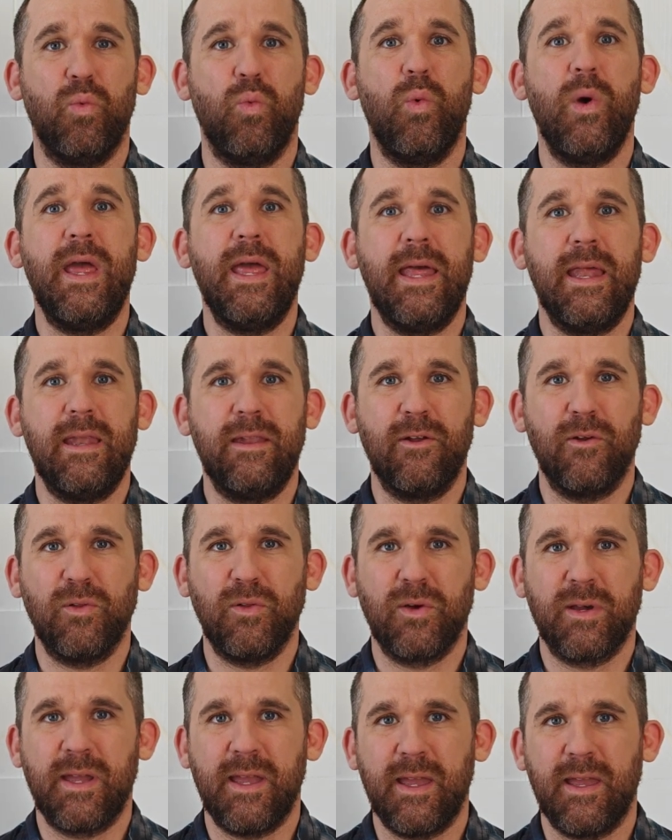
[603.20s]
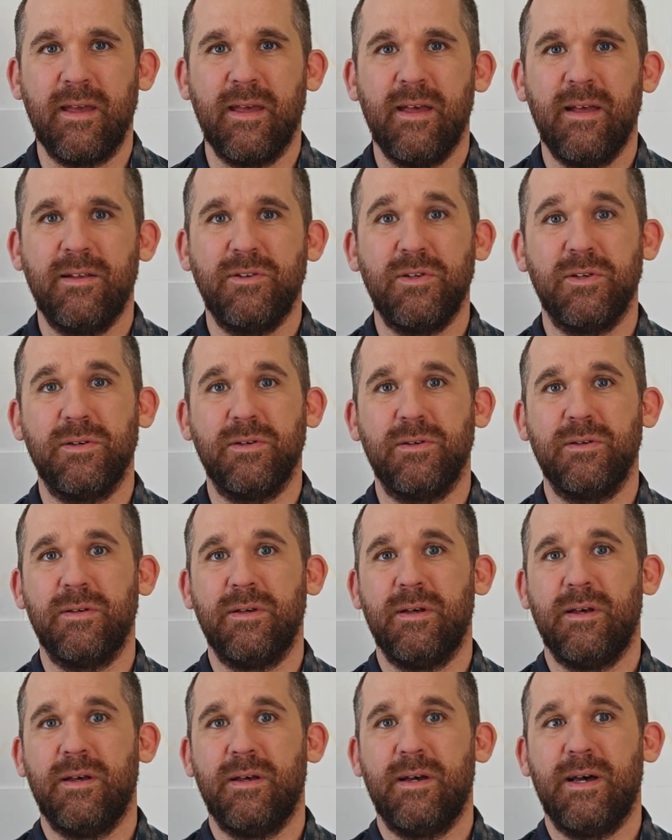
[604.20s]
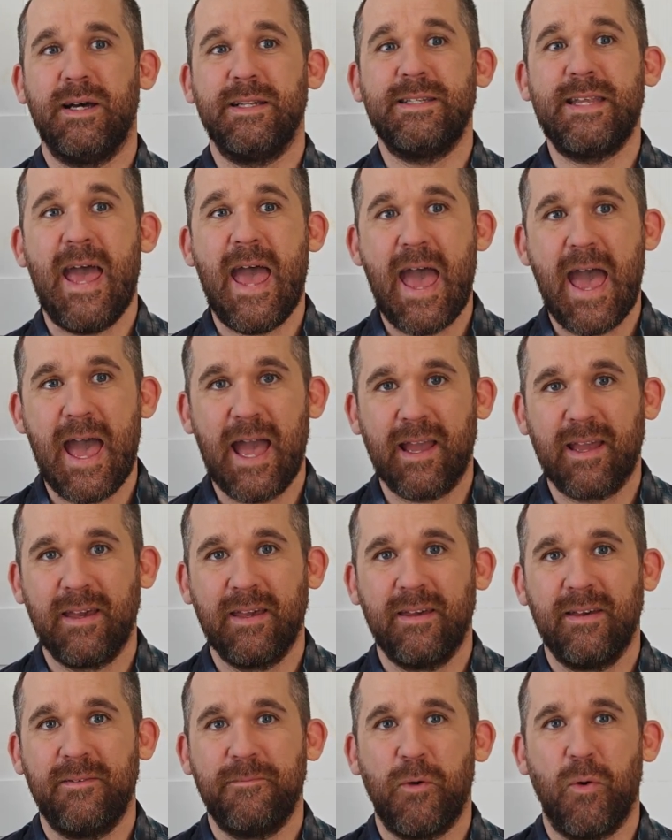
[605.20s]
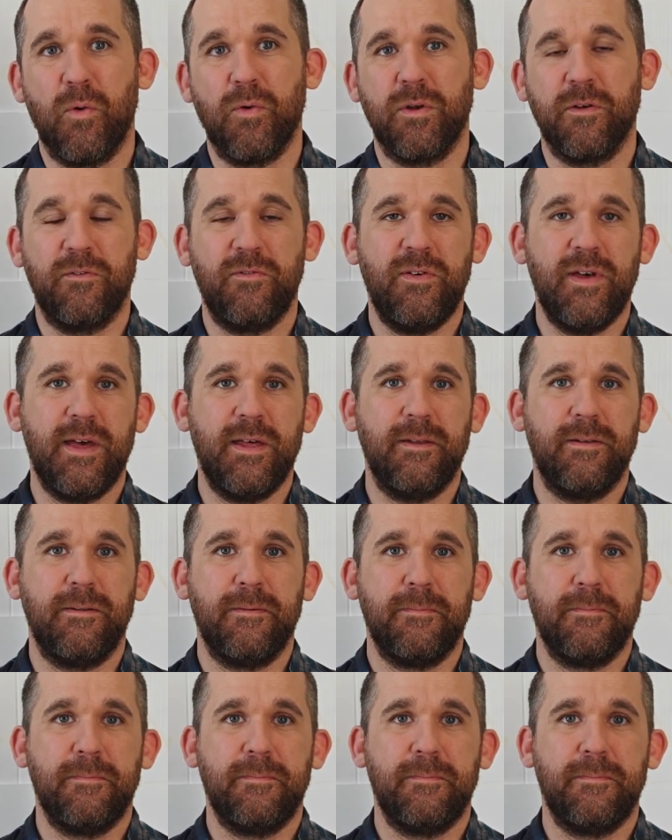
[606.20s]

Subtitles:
to win, they're looking to attack or defend.